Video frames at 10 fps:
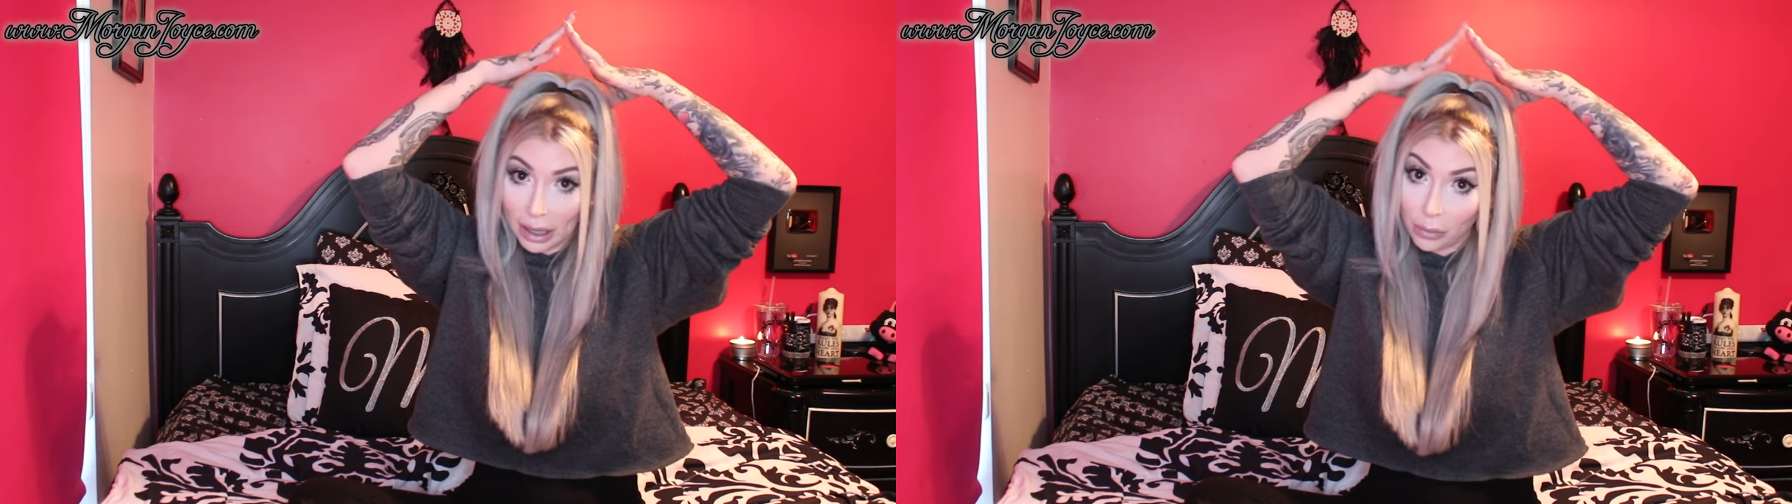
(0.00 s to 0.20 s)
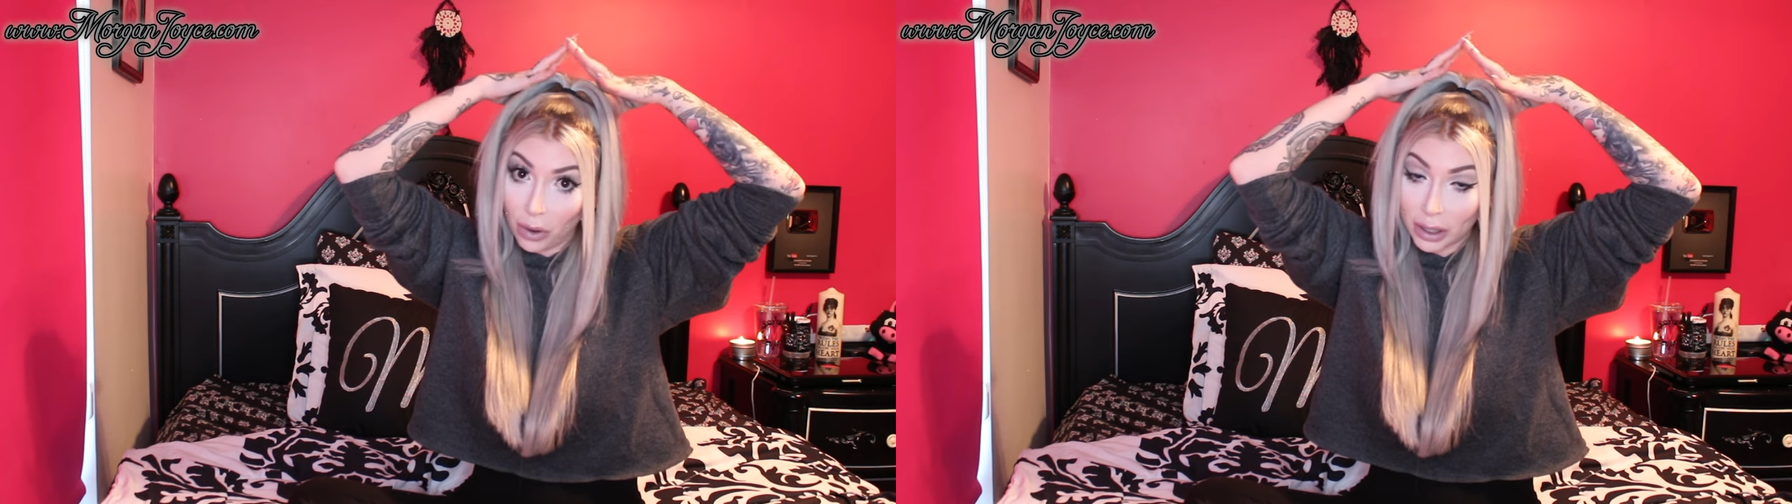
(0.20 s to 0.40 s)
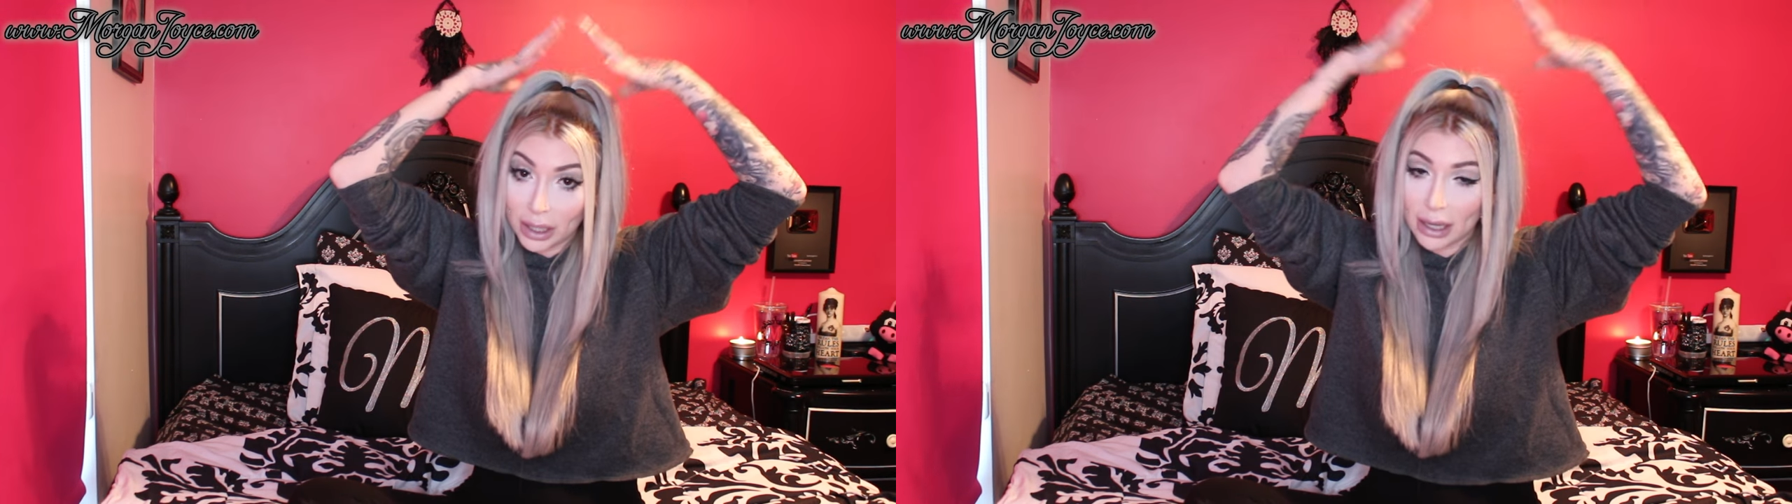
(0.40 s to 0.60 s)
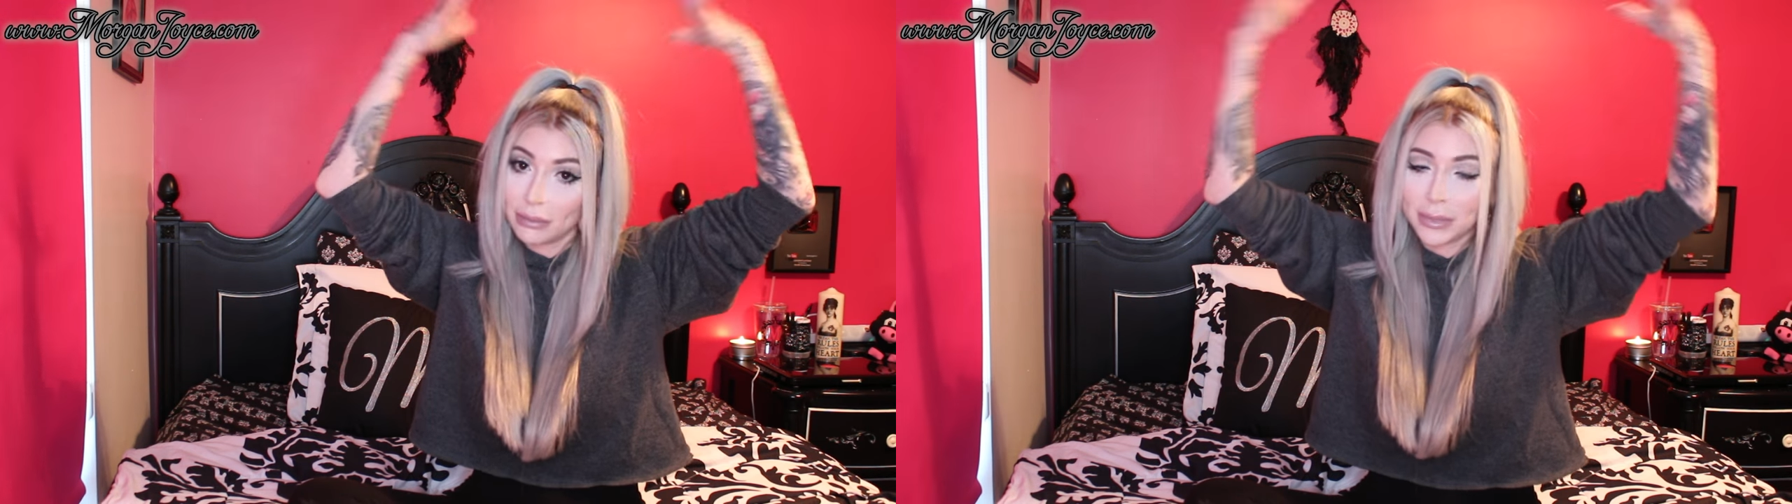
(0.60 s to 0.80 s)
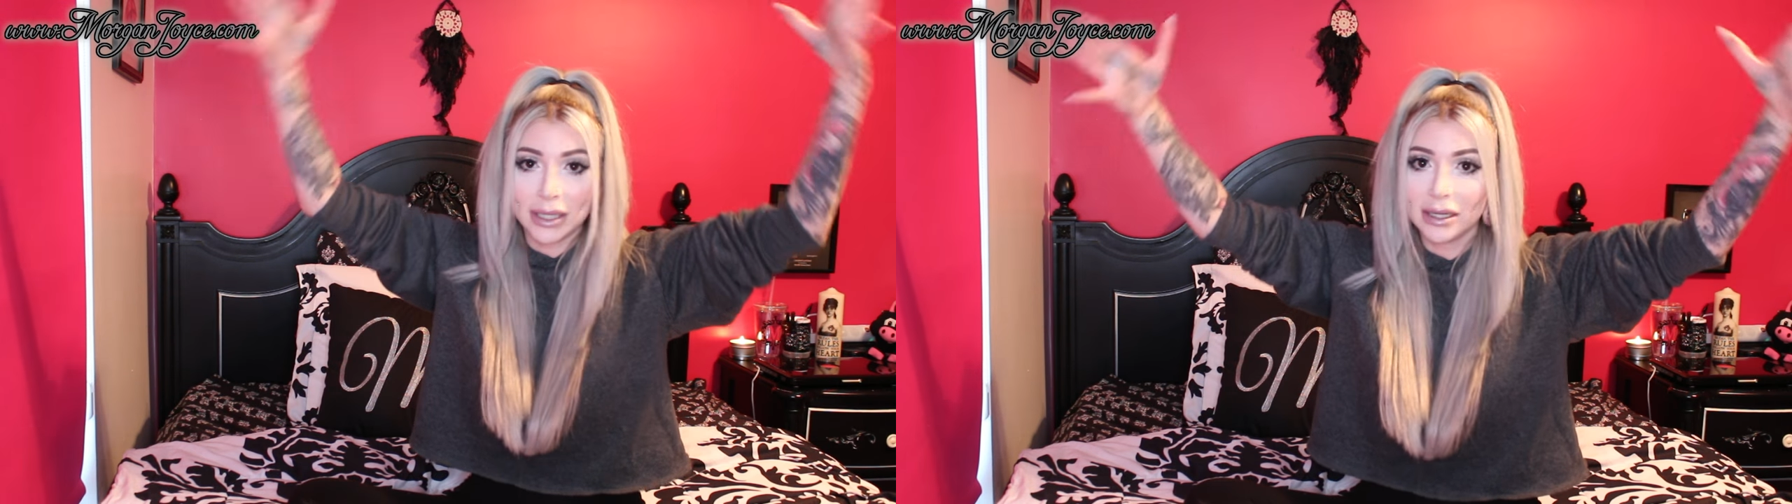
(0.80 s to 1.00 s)
I wanted a
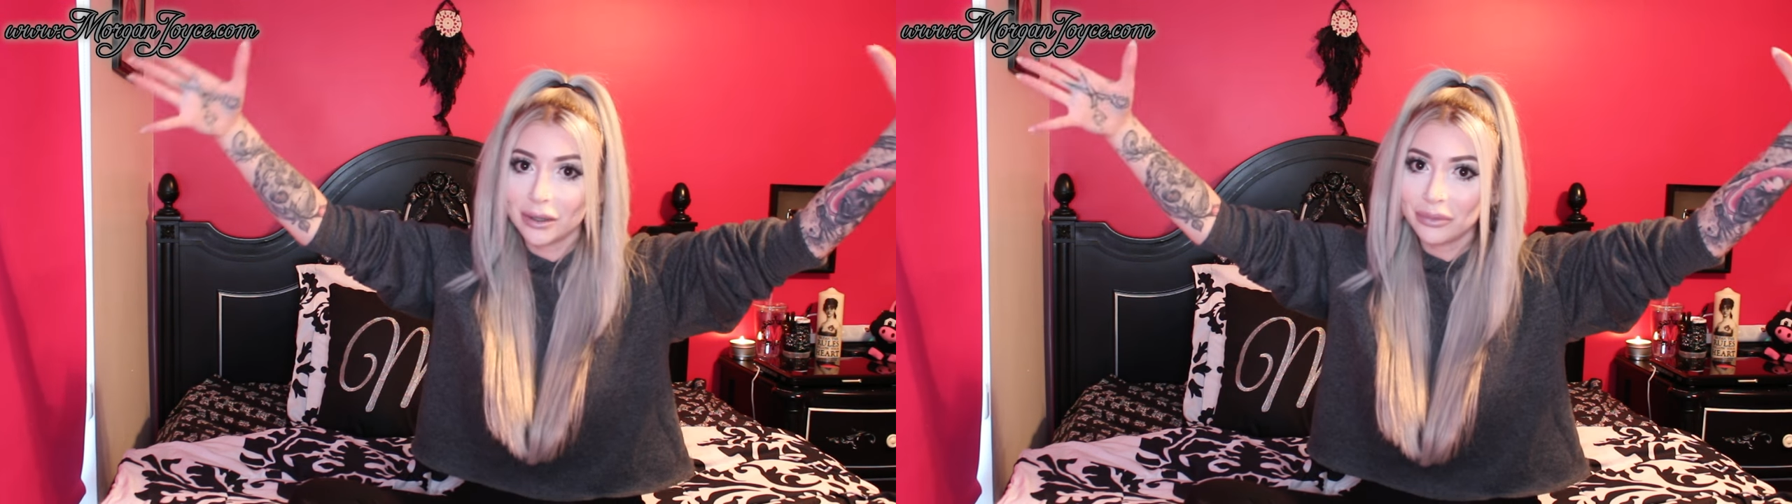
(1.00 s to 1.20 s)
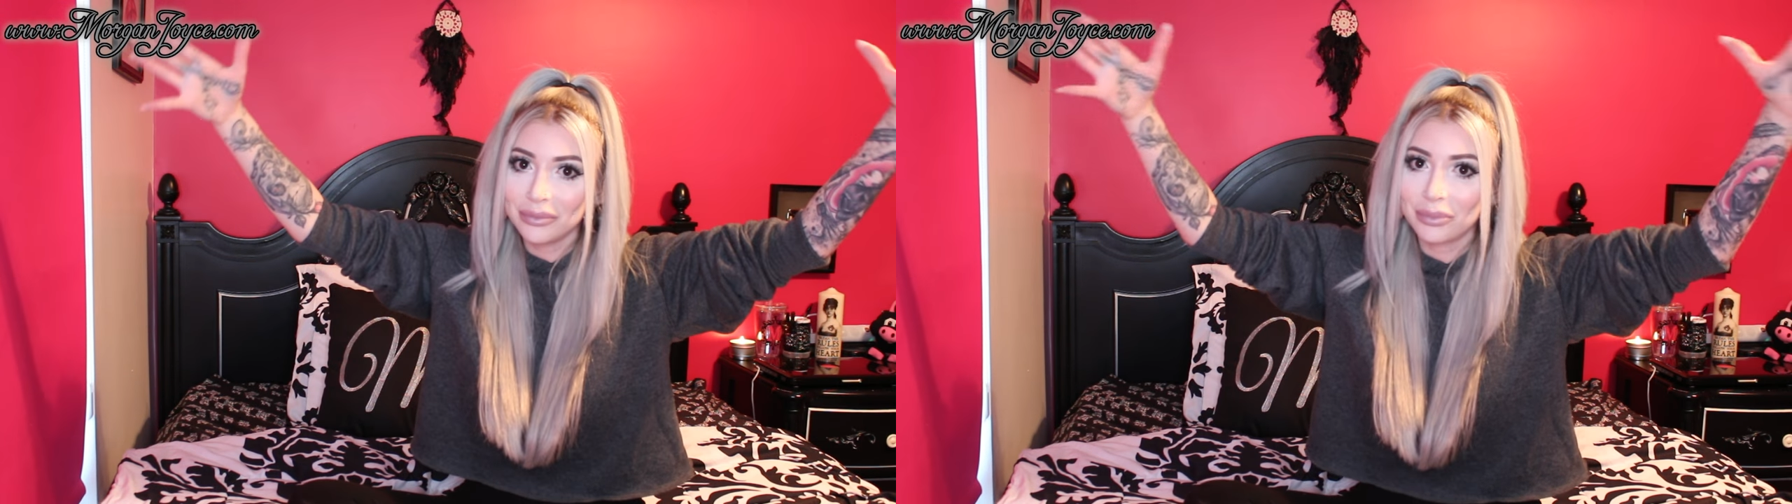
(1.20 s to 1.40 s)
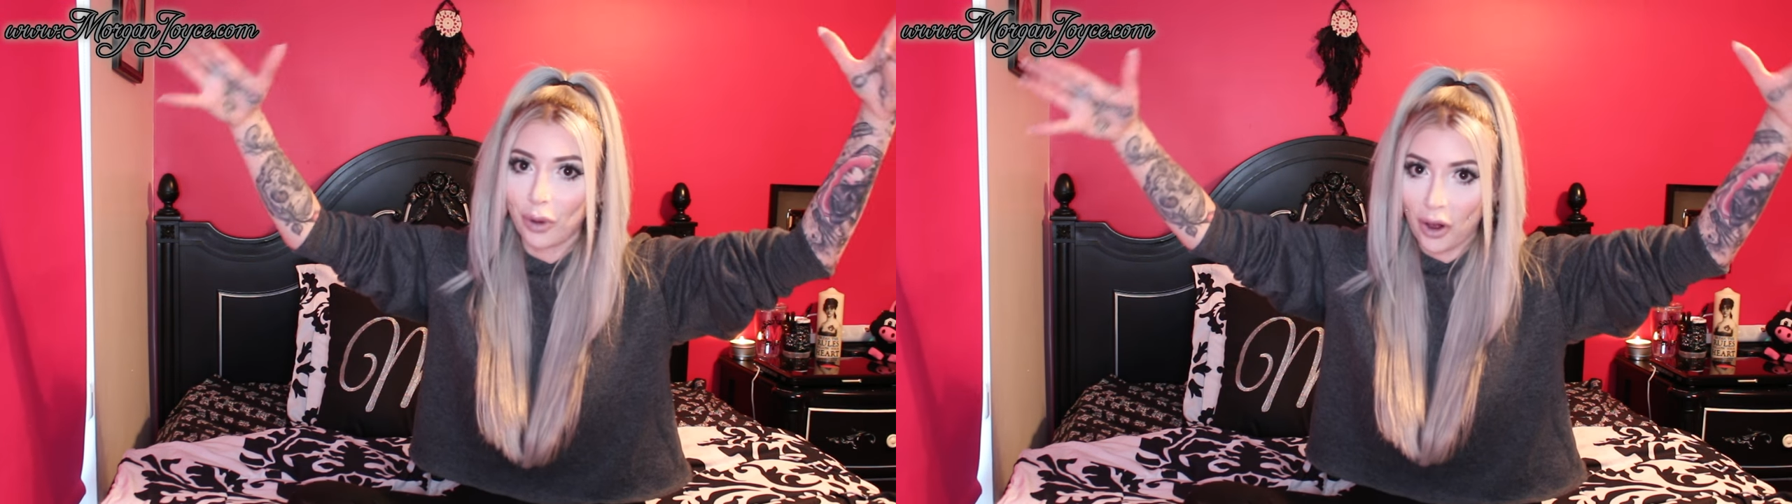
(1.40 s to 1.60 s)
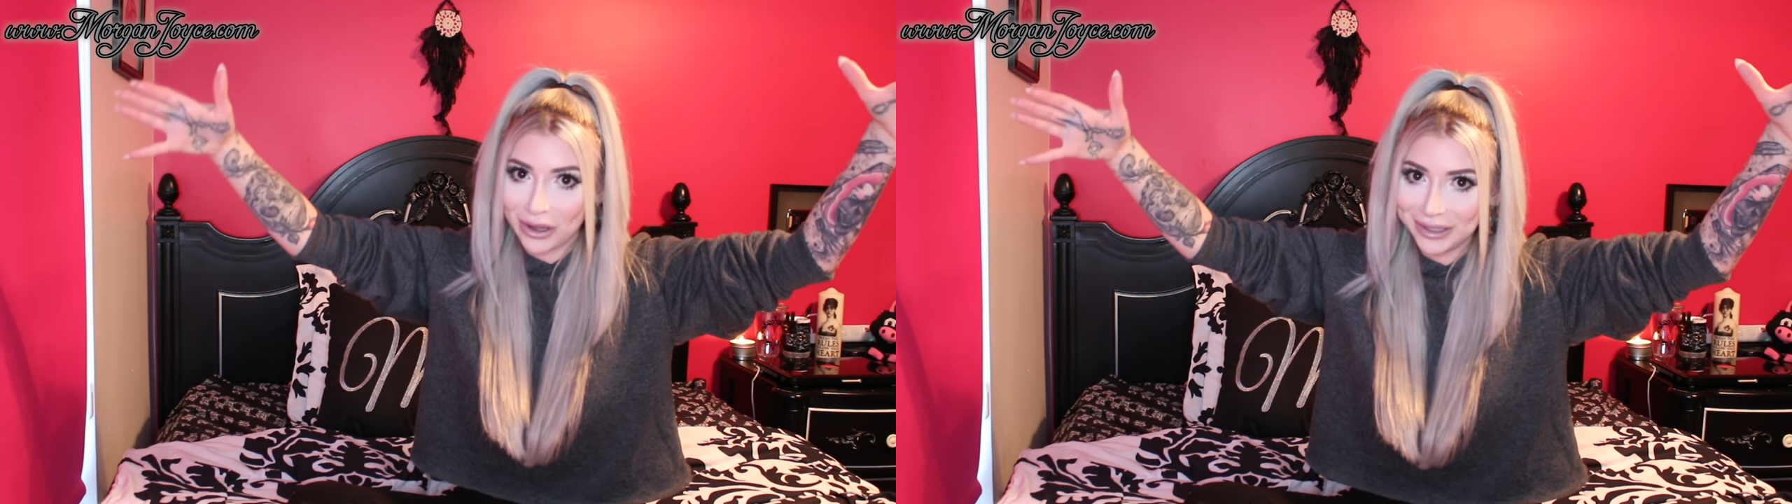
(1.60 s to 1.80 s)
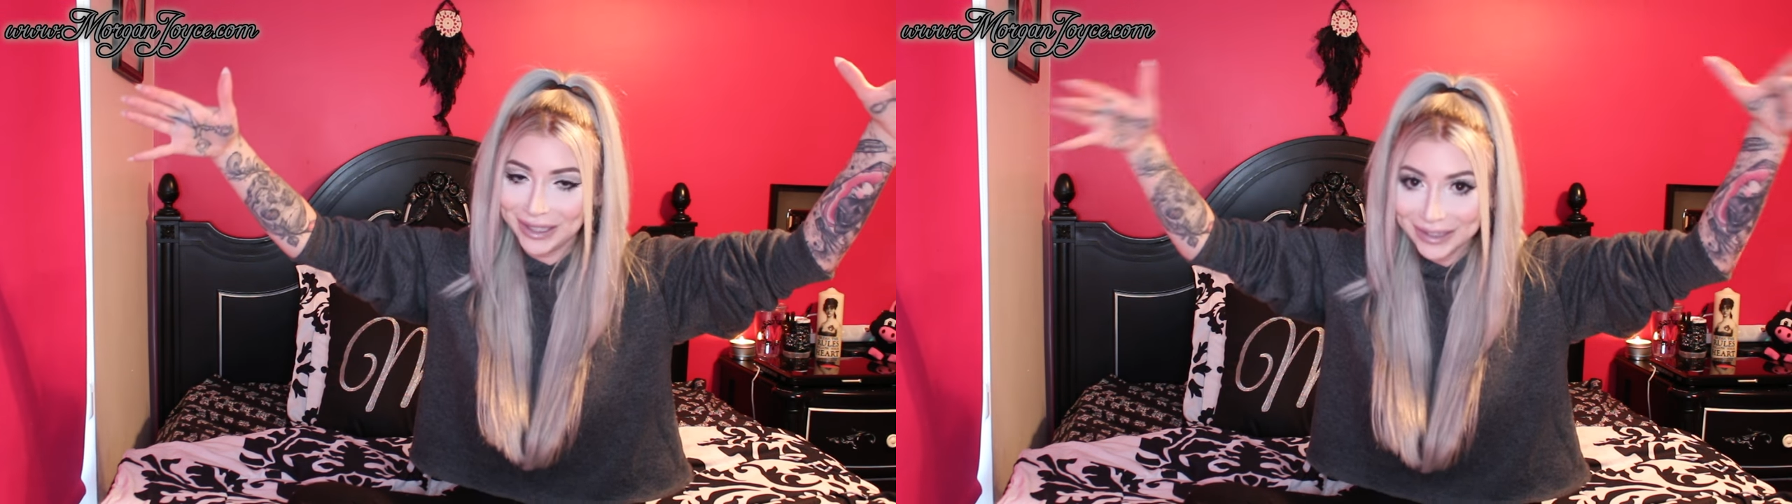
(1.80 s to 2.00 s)
medium
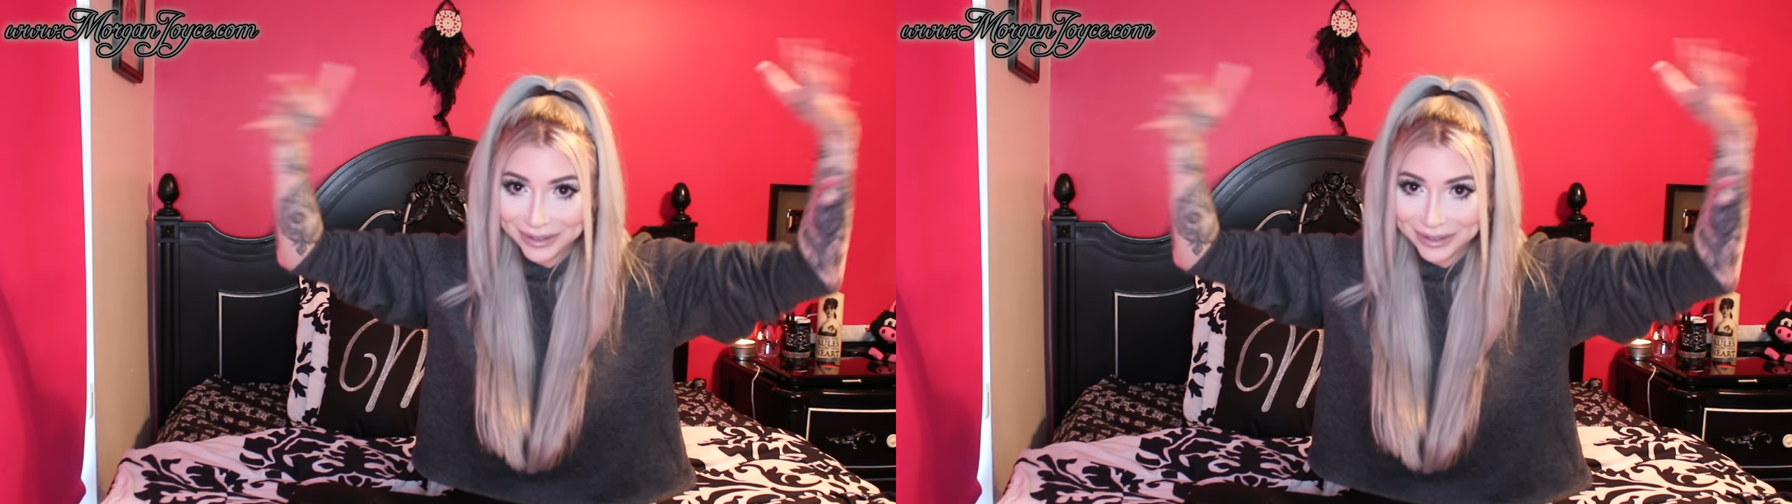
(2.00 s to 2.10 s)
blonde.